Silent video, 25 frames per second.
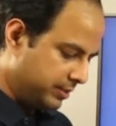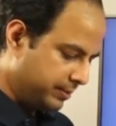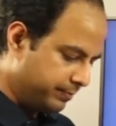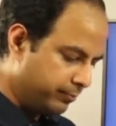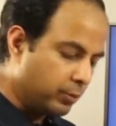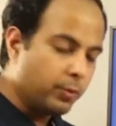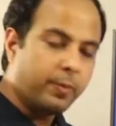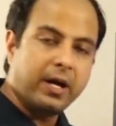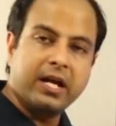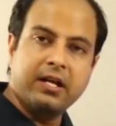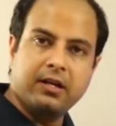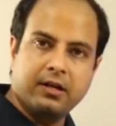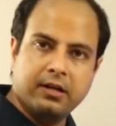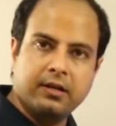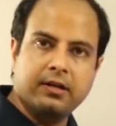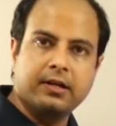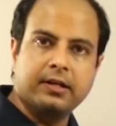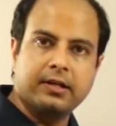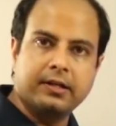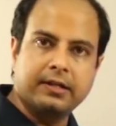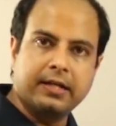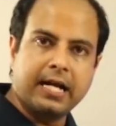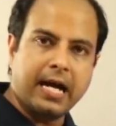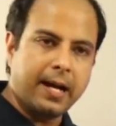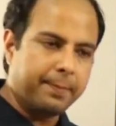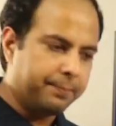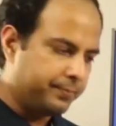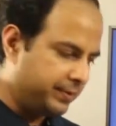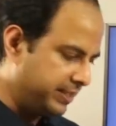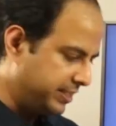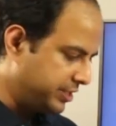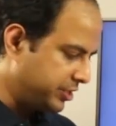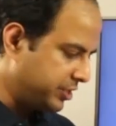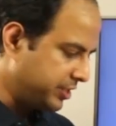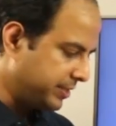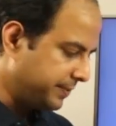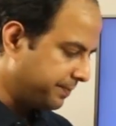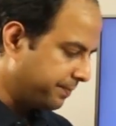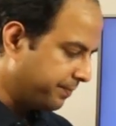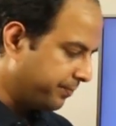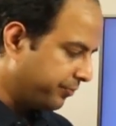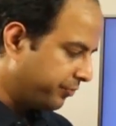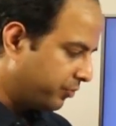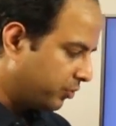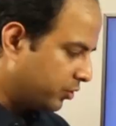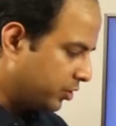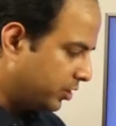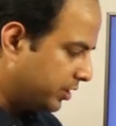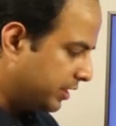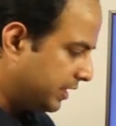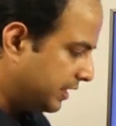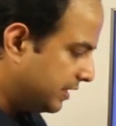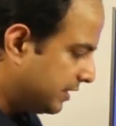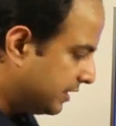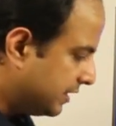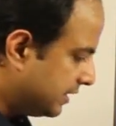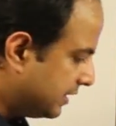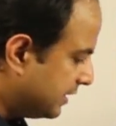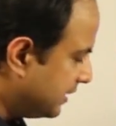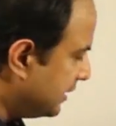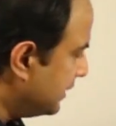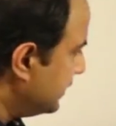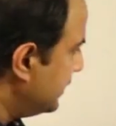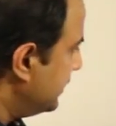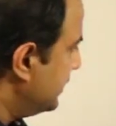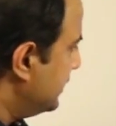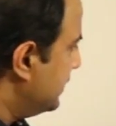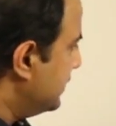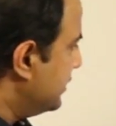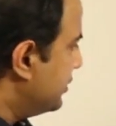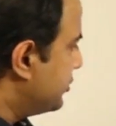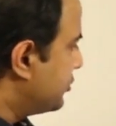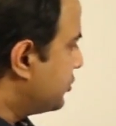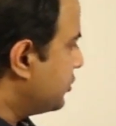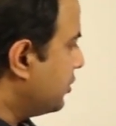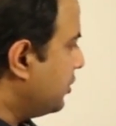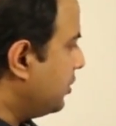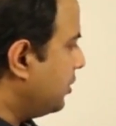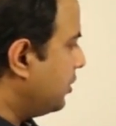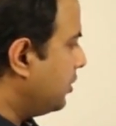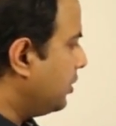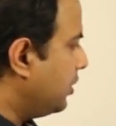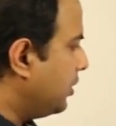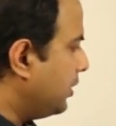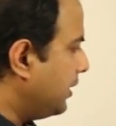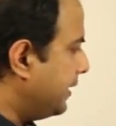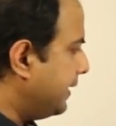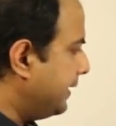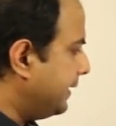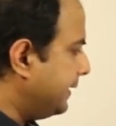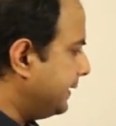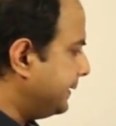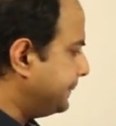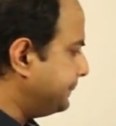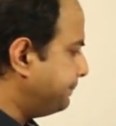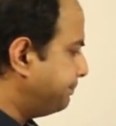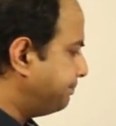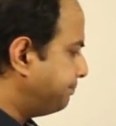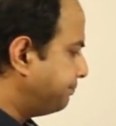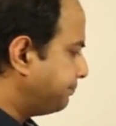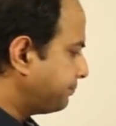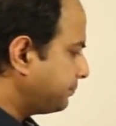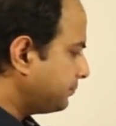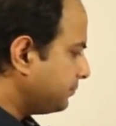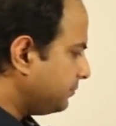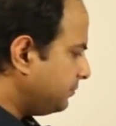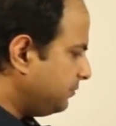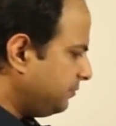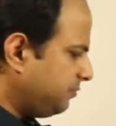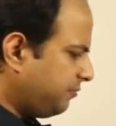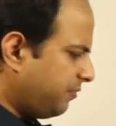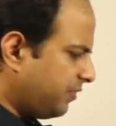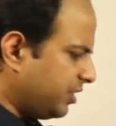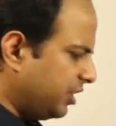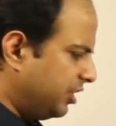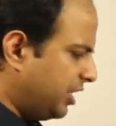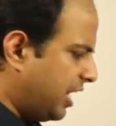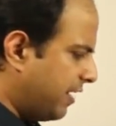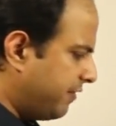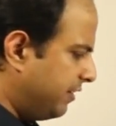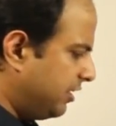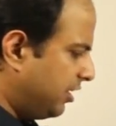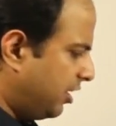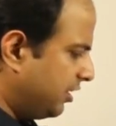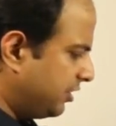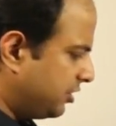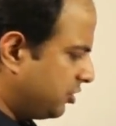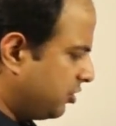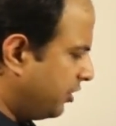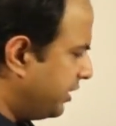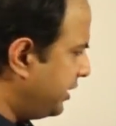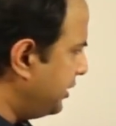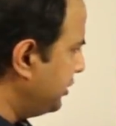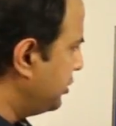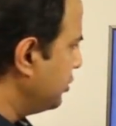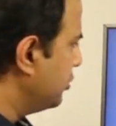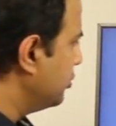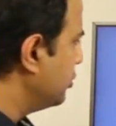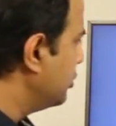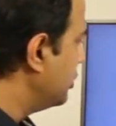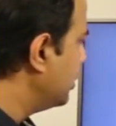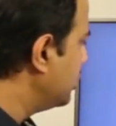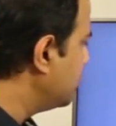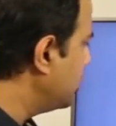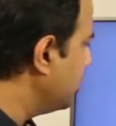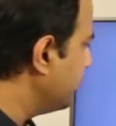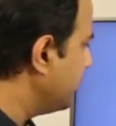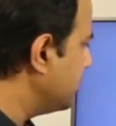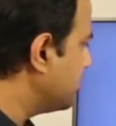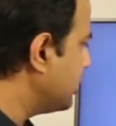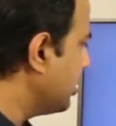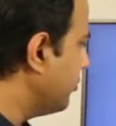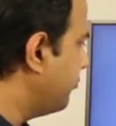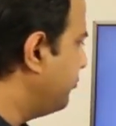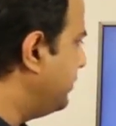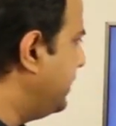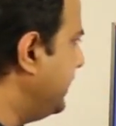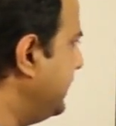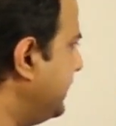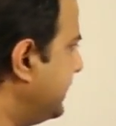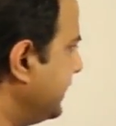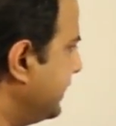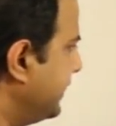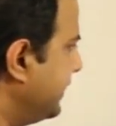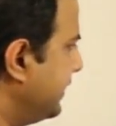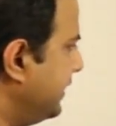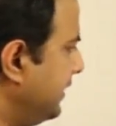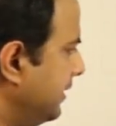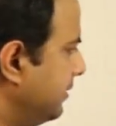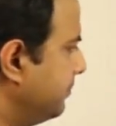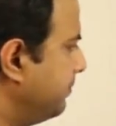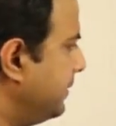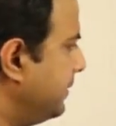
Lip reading: mobile app testing. Okay. So I will not go into too much of detail,